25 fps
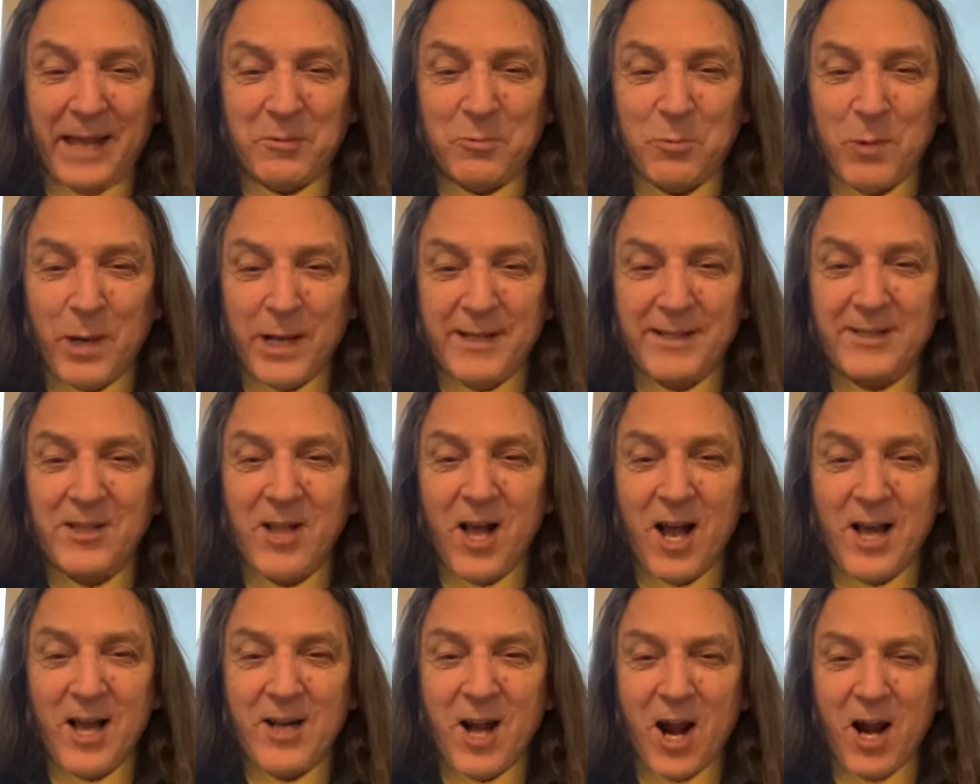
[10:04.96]
1
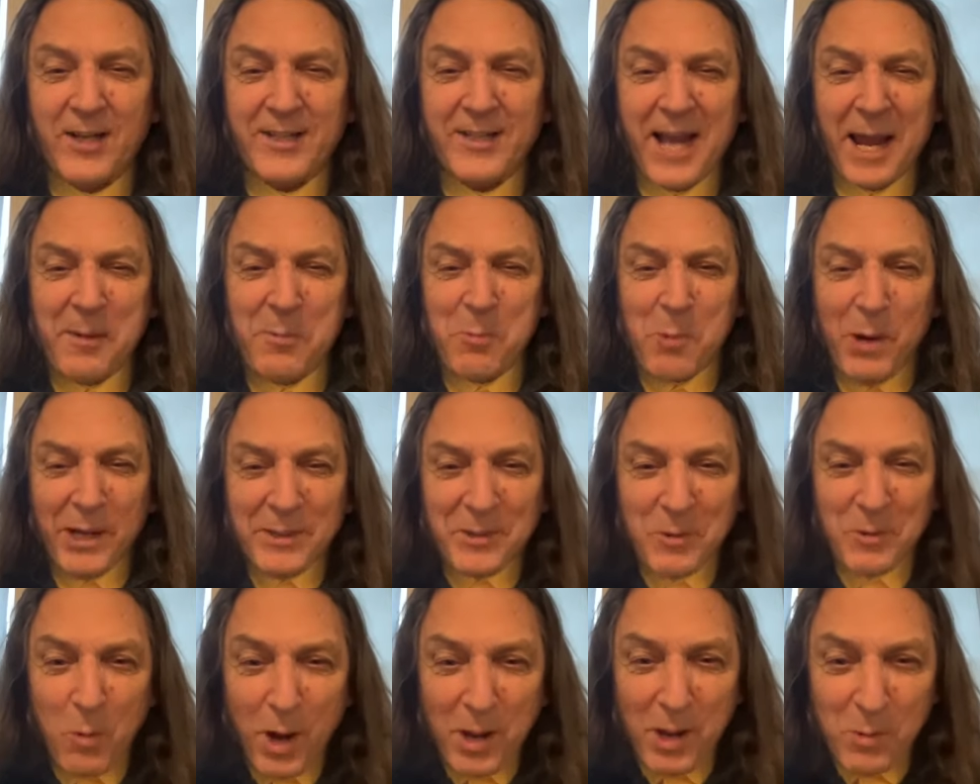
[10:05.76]
o'clock our time,
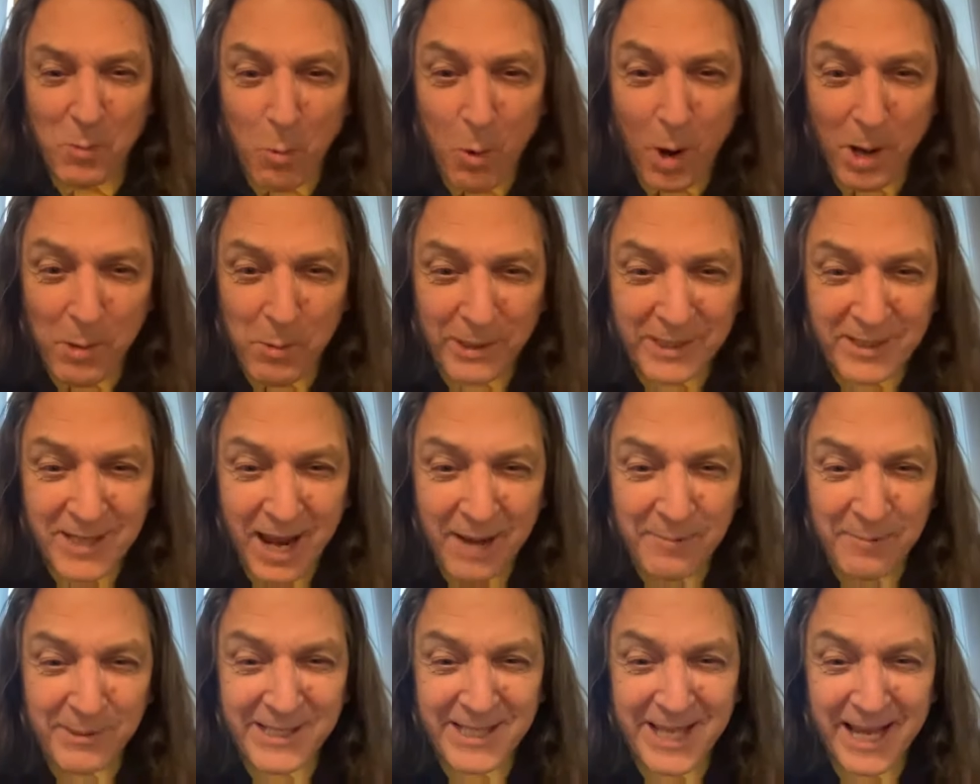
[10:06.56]
what
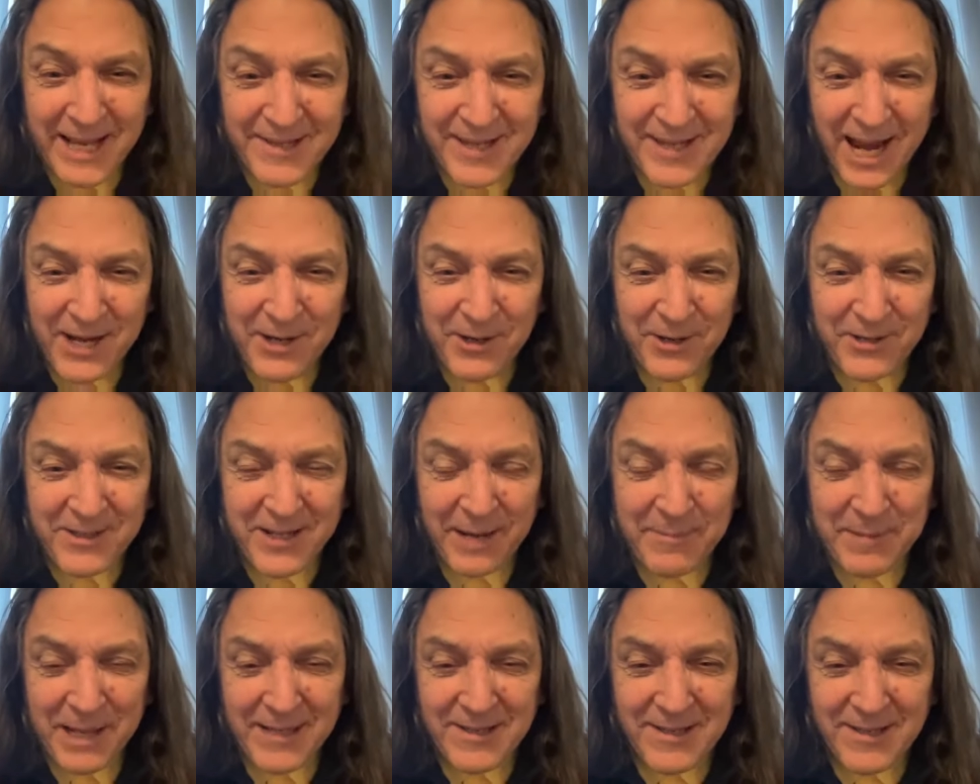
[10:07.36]
time is that your
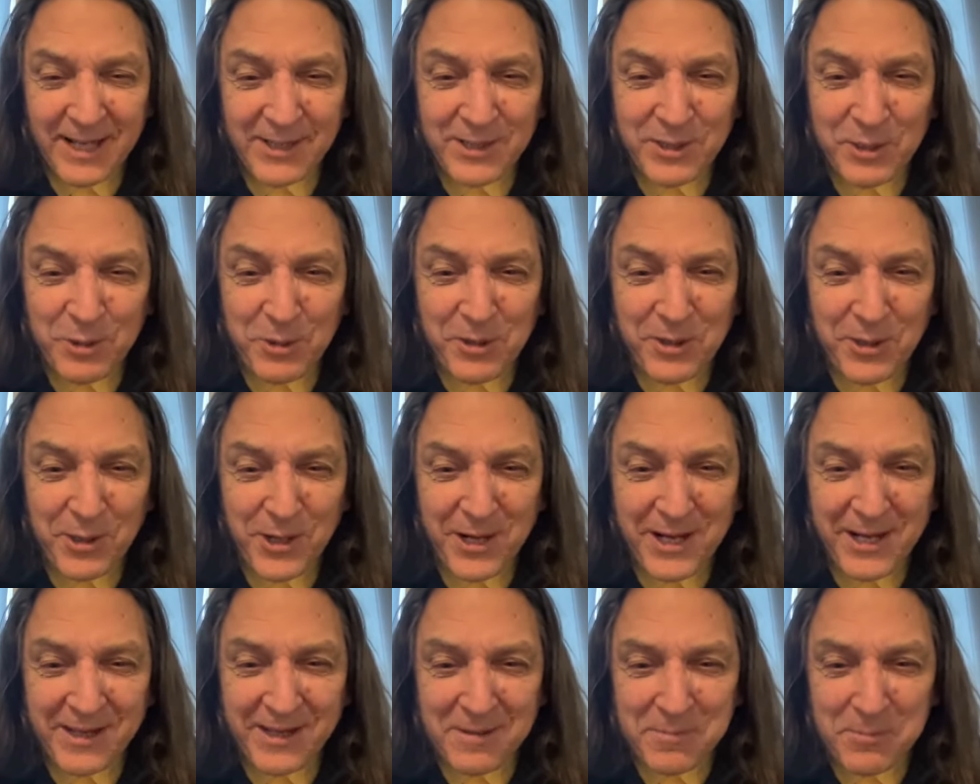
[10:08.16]
time? That's like
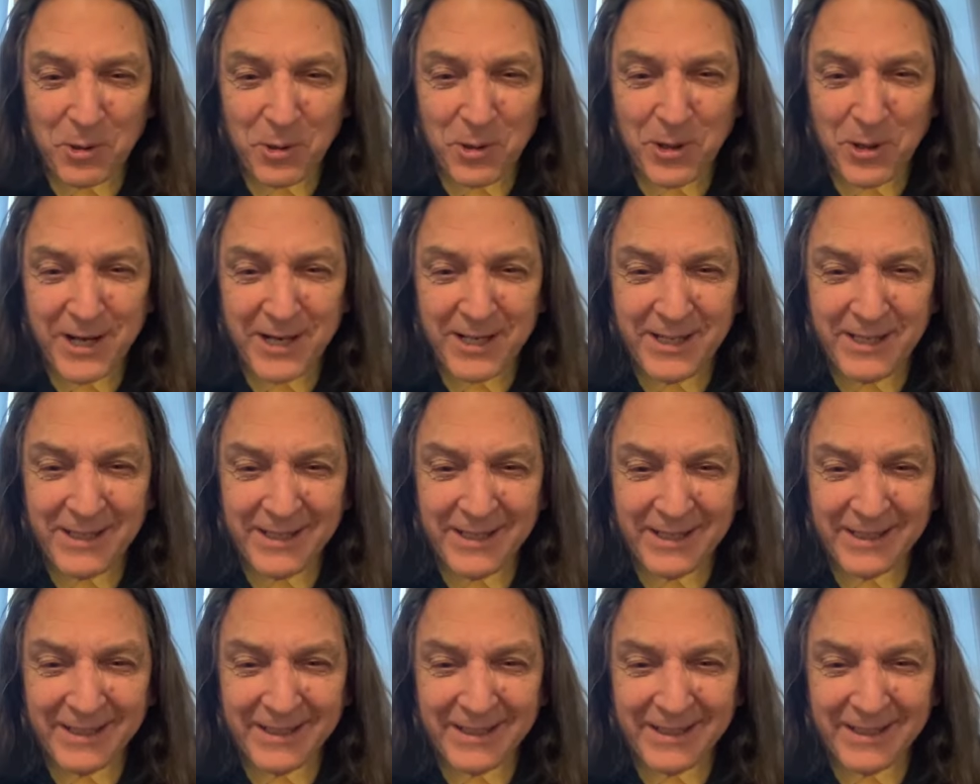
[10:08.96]
2:30 in the morning.